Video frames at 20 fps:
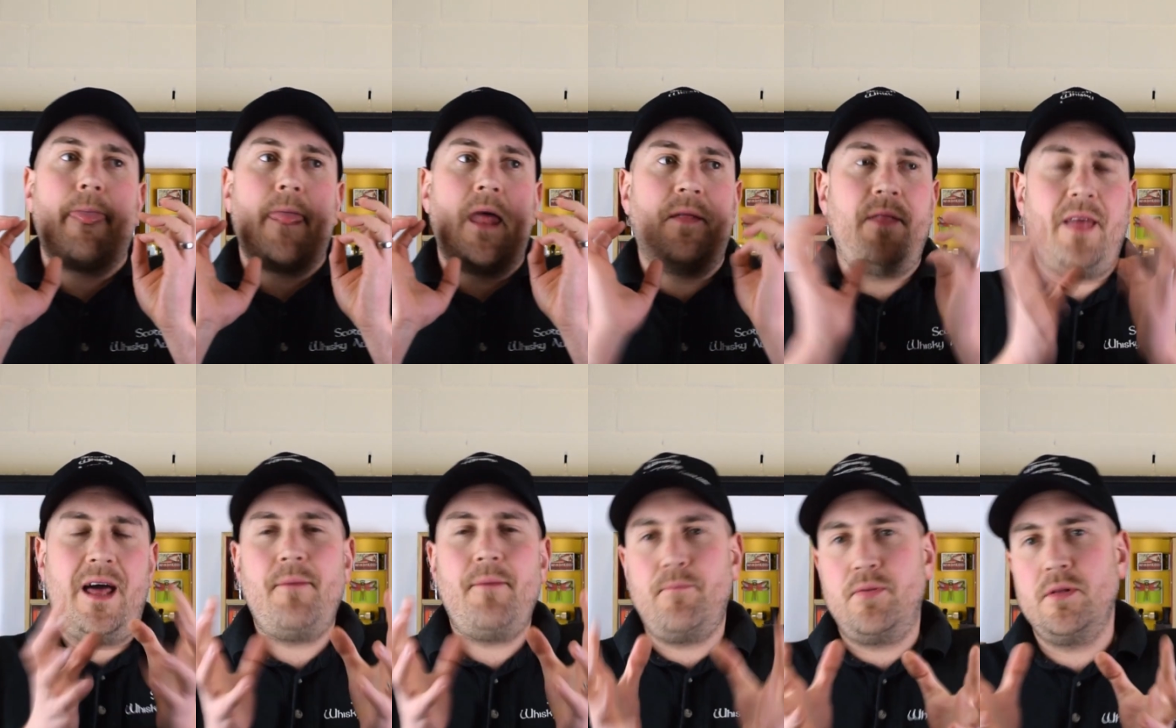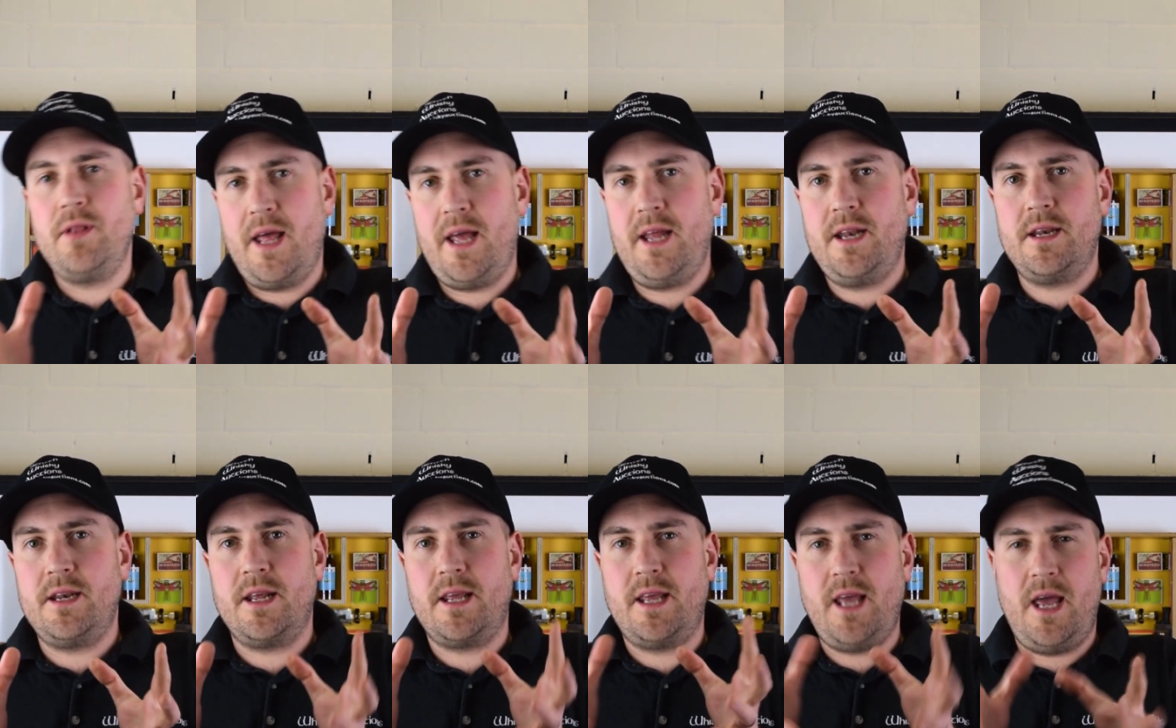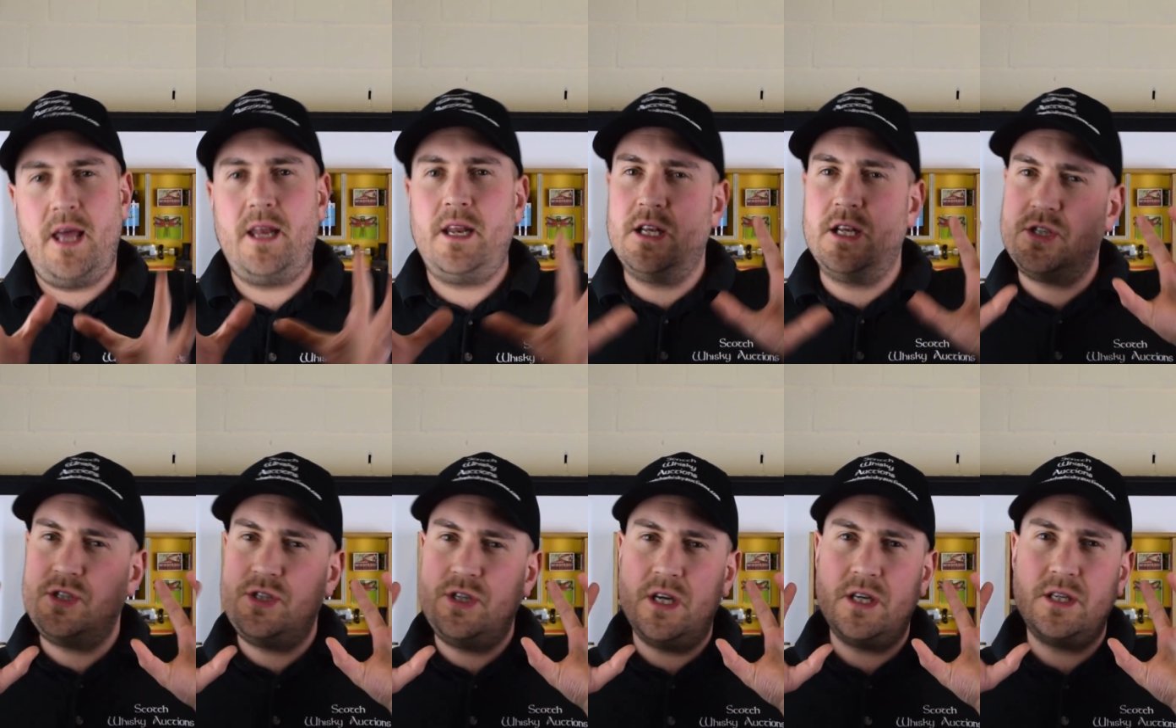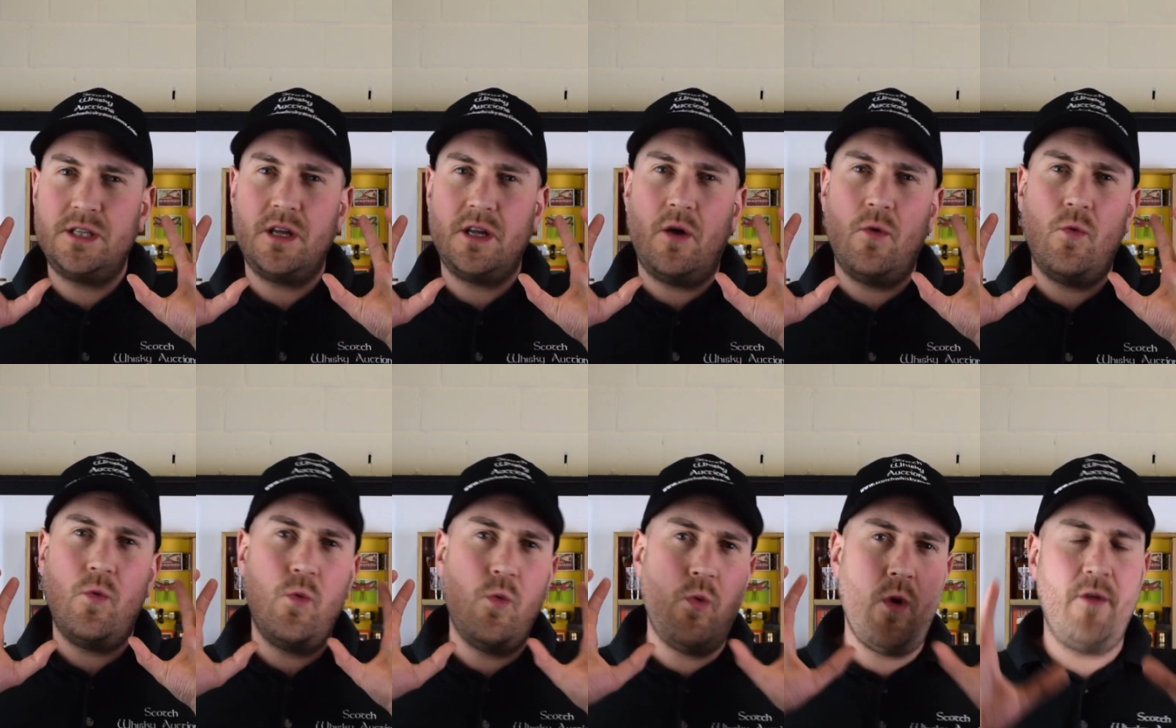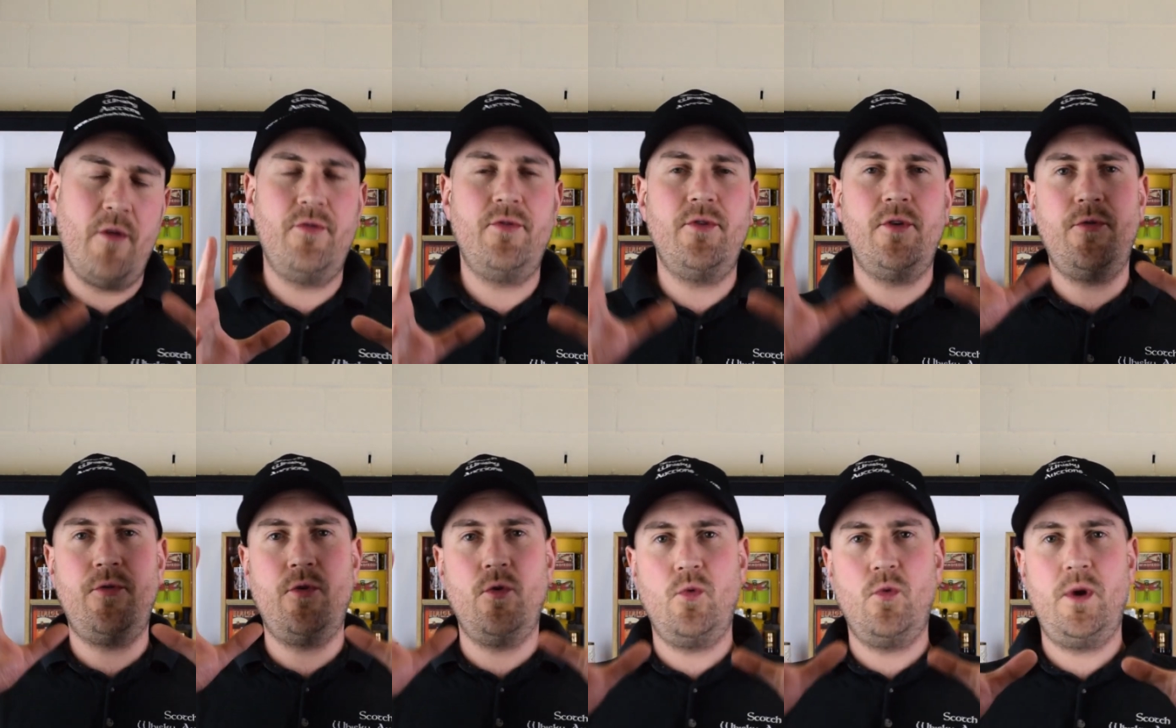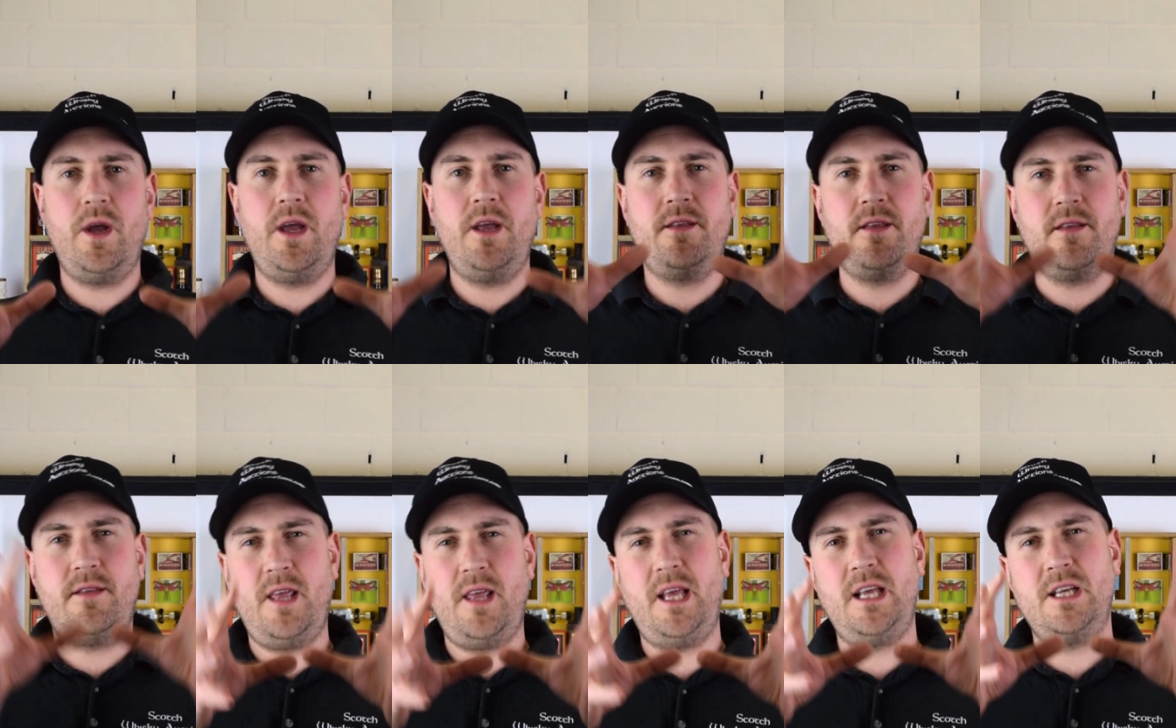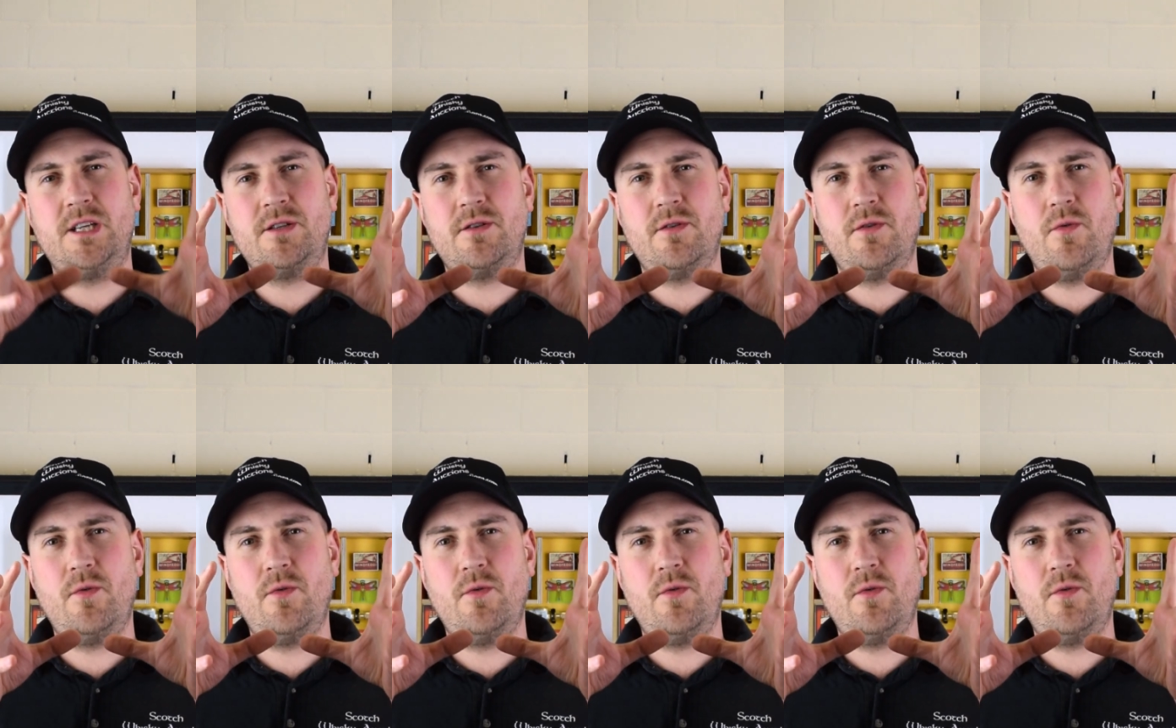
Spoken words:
And that blend, again, is just a wonderful way to taste